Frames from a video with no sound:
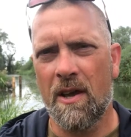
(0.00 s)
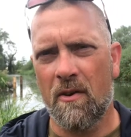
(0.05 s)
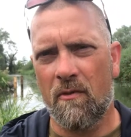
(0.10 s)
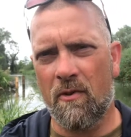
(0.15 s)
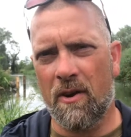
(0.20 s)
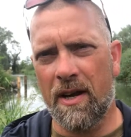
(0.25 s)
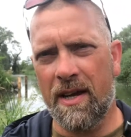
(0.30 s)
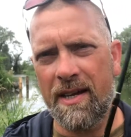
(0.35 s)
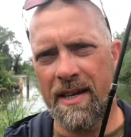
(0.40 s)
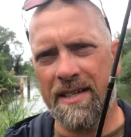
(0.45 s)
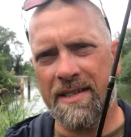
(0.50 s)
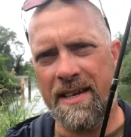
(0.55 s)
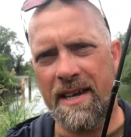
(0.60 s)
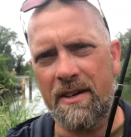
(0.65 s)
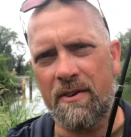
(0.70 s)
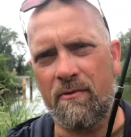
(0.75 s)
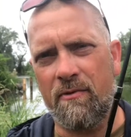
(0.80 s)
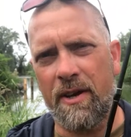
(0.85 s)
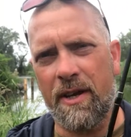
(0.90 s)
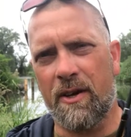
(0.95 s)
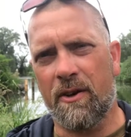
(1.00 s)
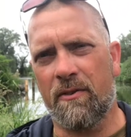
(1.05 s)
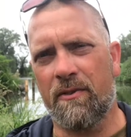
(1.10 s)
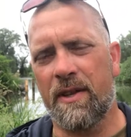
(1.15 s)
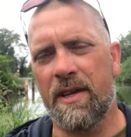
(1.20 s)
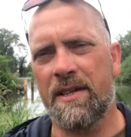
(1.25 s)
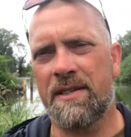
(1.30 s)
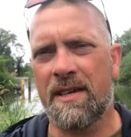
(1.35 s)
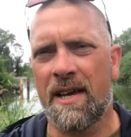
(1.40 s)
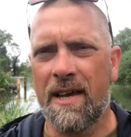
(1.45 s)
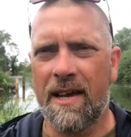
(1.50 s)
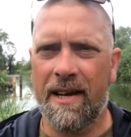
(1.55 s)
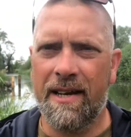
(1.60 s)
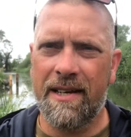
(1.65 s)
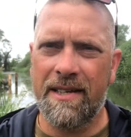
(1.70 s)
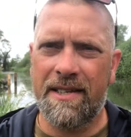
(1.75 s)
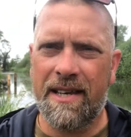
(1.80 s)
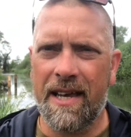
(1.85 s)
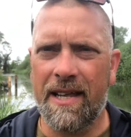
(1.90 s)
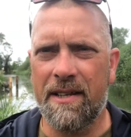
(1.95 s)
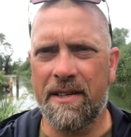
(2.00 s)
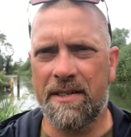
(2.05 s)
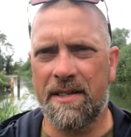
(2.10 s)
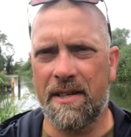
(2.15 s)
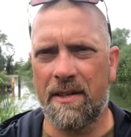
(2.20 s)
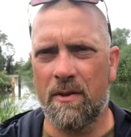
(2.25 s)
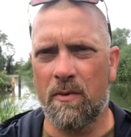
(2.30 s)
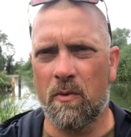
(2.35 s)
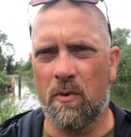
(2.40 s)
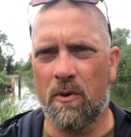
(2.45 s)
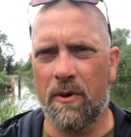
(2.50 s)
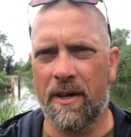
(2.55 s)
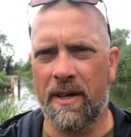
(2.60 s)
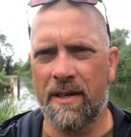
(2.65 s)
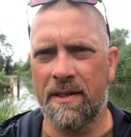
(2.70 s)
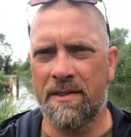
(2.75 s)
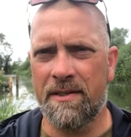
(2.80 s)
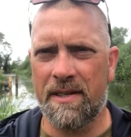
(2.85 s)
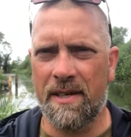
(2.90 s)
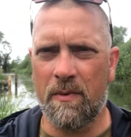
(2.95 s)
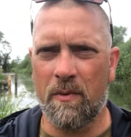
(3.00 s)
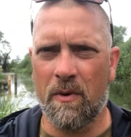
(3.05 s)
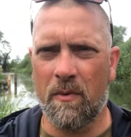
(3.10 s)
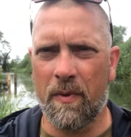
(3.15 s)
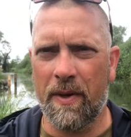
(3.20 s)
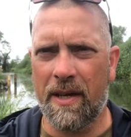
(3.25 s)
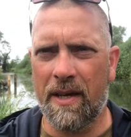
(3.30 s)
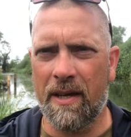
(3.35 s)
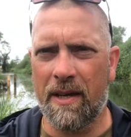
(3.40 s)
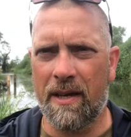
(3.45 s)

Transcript: Right, let's get a rig on this and let's get this in the water and see what we can